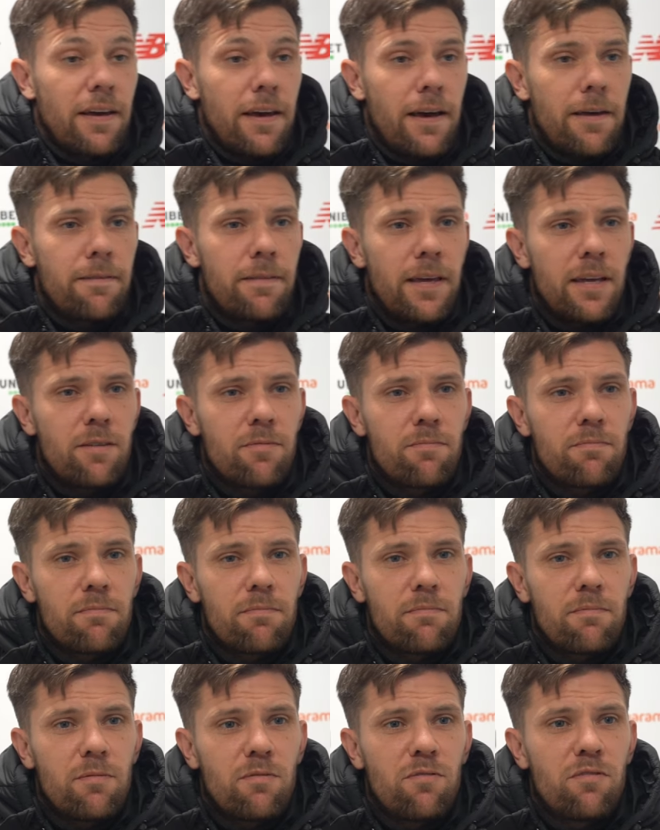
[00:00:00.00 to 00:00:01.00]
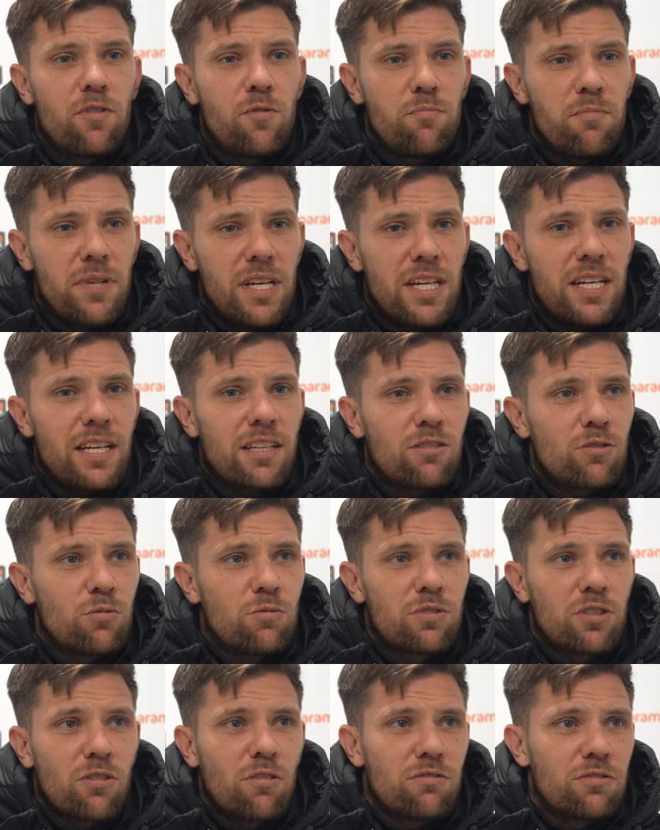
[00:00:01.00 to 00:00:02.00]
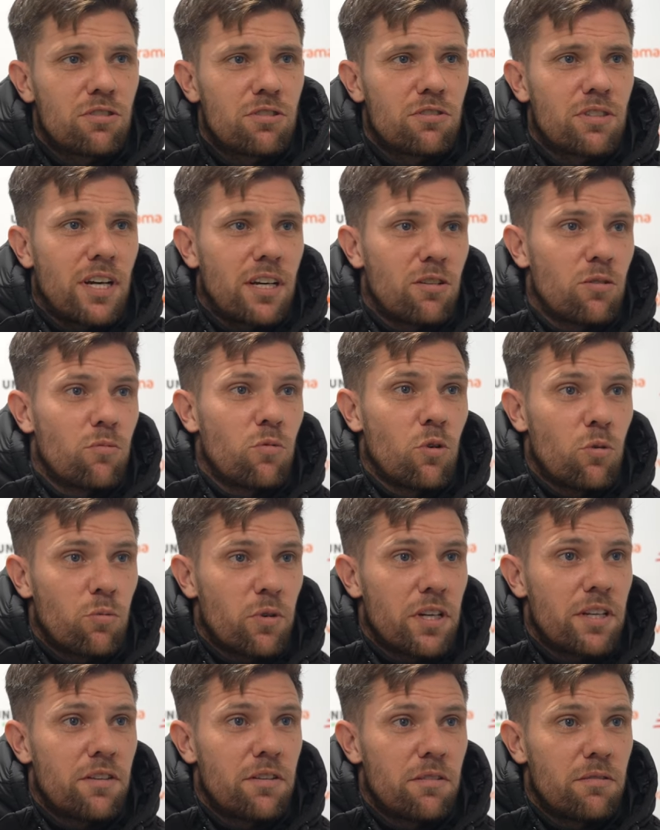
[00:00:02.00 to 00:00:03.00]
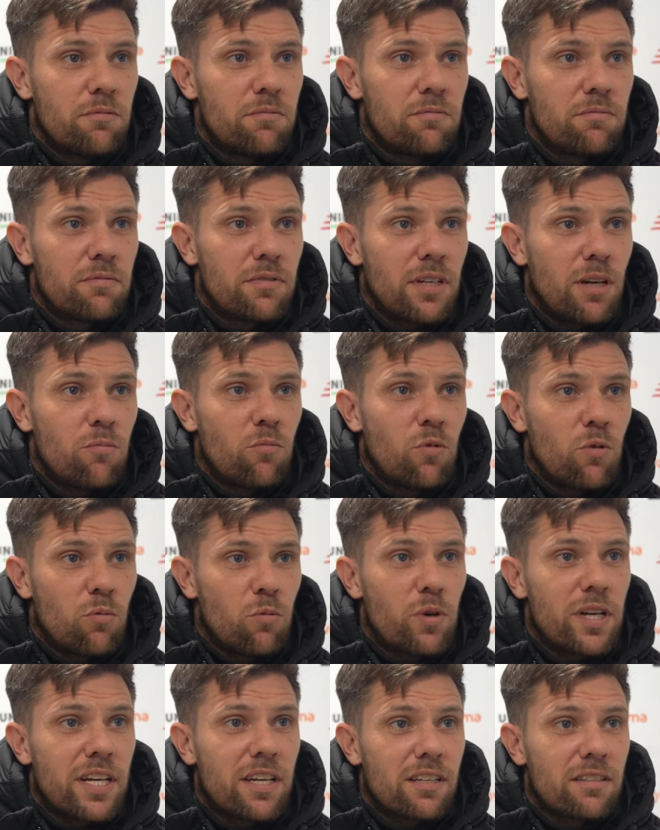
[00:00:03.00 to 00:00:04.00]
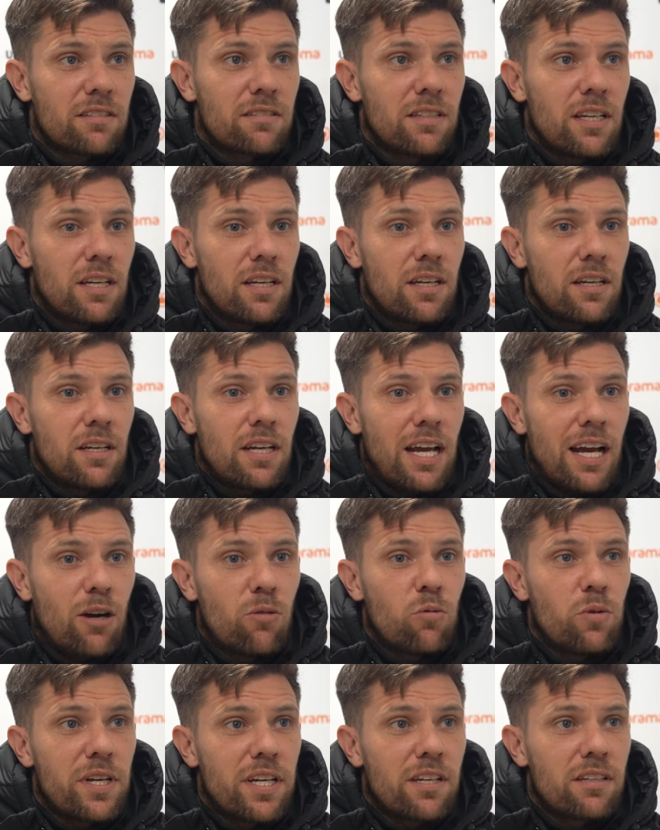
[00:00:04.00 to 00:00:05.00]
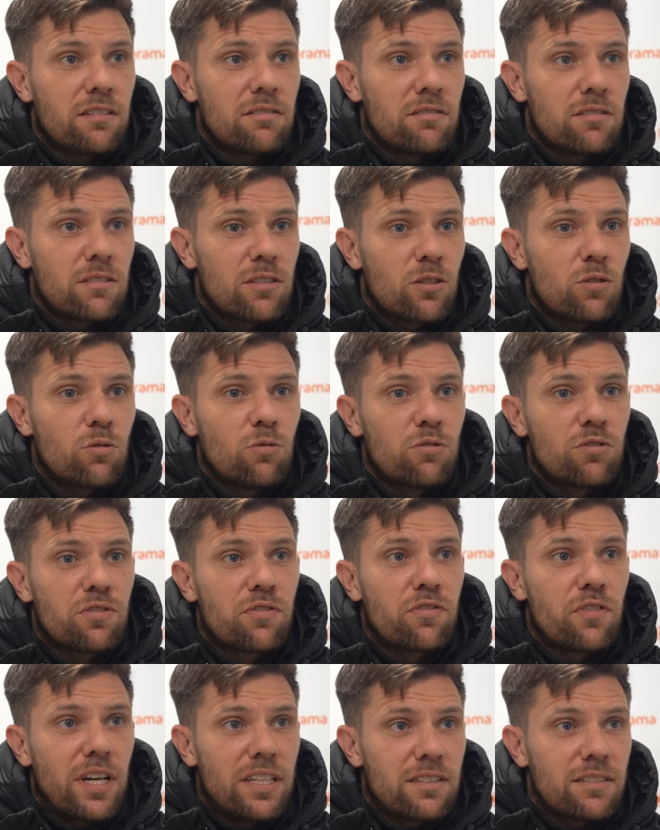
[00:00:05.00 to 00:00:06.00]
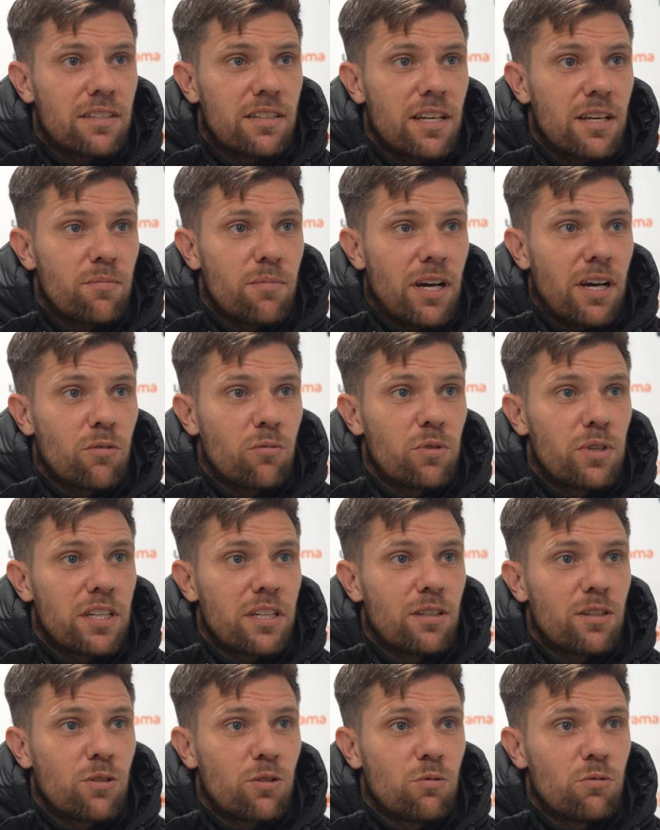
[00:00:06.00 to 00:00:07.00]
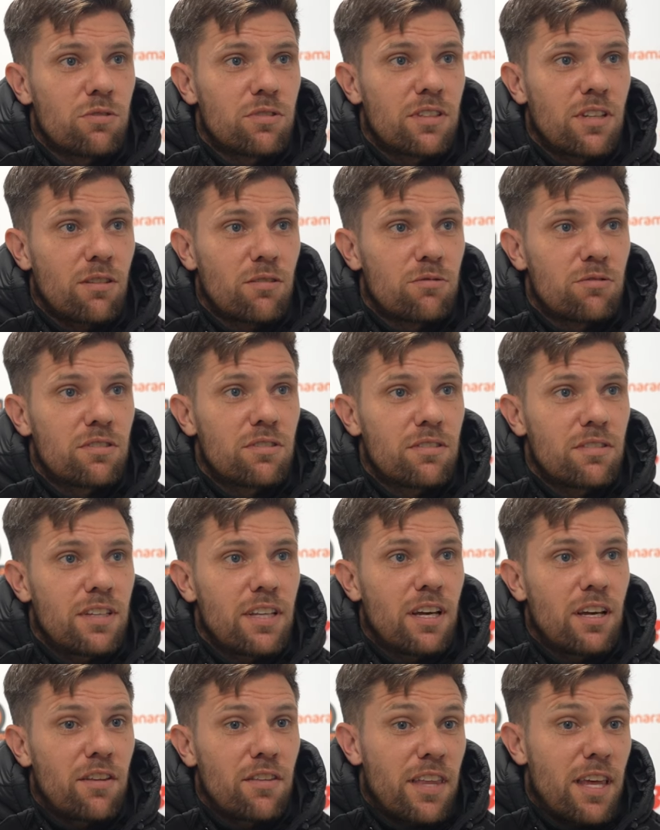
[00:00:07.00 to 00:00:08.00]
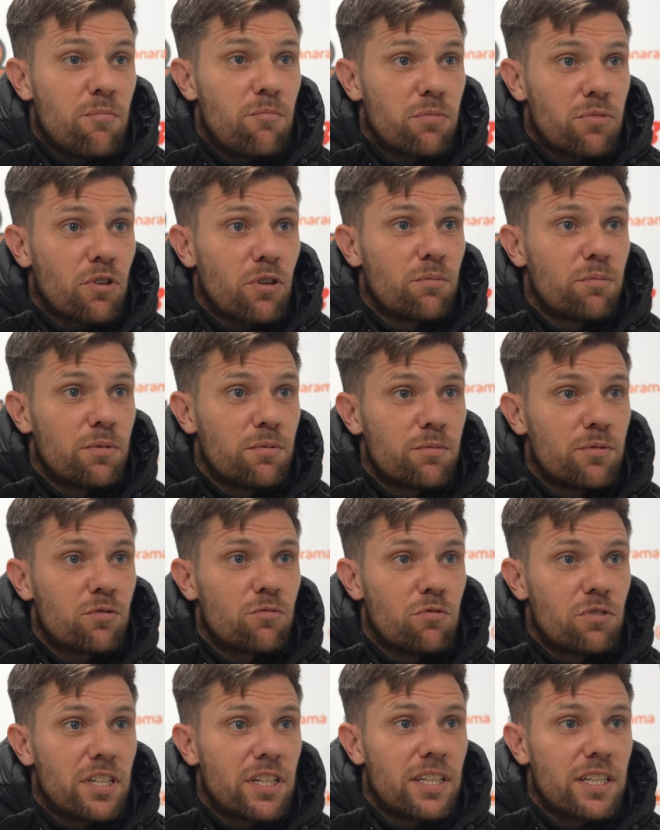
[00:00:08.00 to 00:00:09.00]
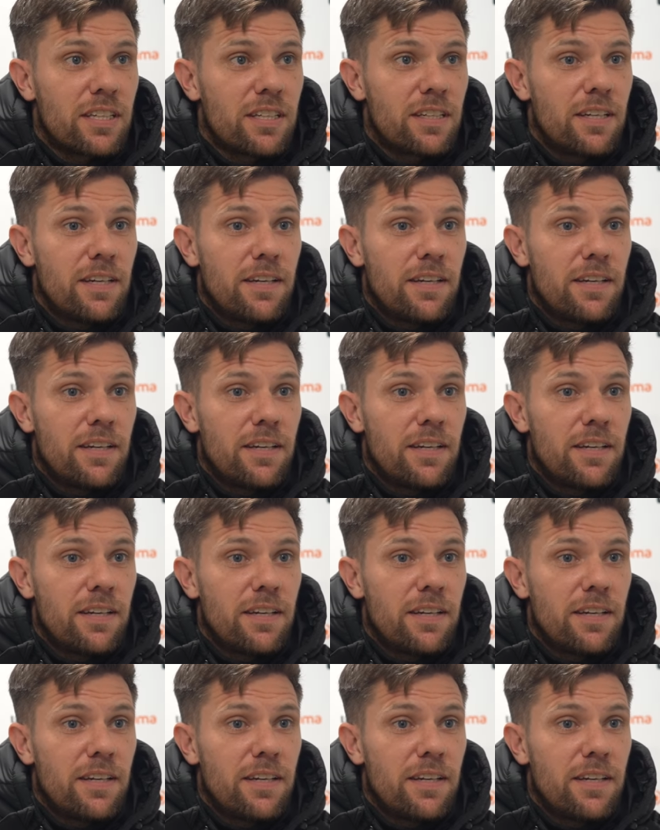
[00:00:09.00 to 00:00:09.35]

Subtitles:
And then for me, it's always concentrating on what we do and what we can, how we can cause threats to them, how we can cause them problems, really.